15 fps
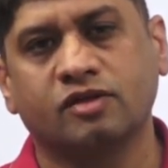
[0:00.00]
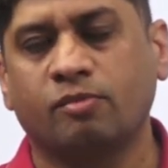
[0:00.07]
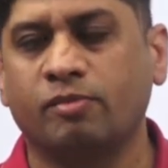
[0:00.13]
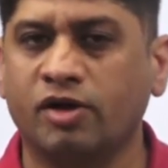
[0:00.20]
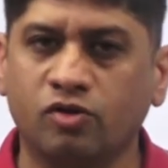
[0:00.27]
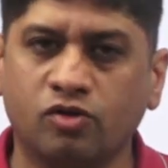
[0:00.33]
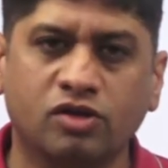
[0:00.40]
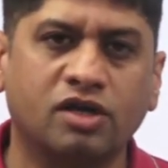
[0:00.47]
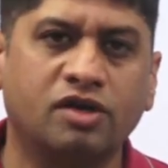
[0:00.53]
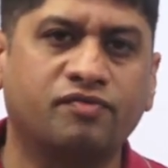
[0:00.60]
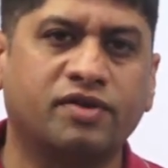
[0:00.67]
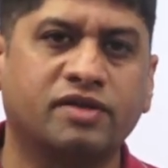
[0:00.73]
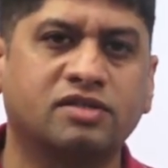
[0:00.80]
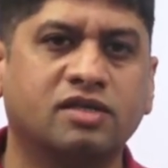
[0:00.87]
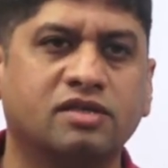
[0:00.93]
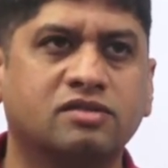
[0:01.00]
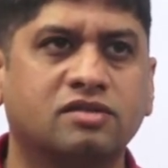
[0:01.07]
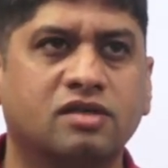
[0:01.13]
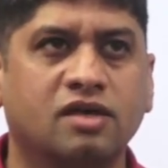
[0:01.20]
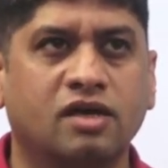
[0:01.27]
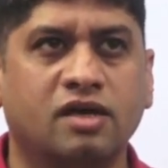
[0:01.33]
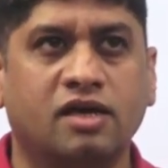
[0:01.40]
But you know the difference is,
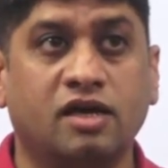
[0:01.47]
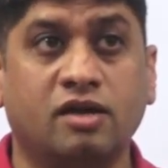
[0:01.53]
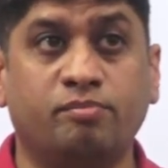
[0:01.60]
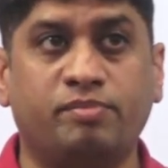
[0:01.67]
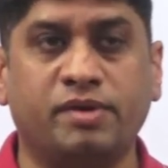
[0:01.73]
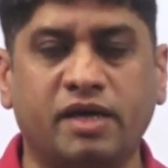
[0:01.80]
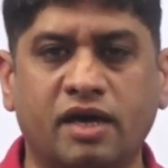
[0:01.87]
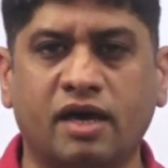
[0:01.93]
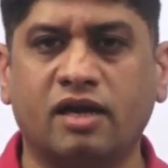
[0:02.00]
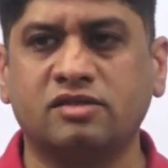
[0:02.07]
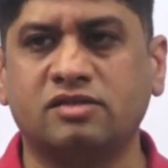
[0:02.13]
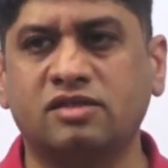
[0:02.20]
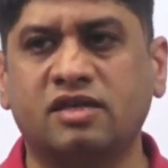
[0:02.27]
in BARC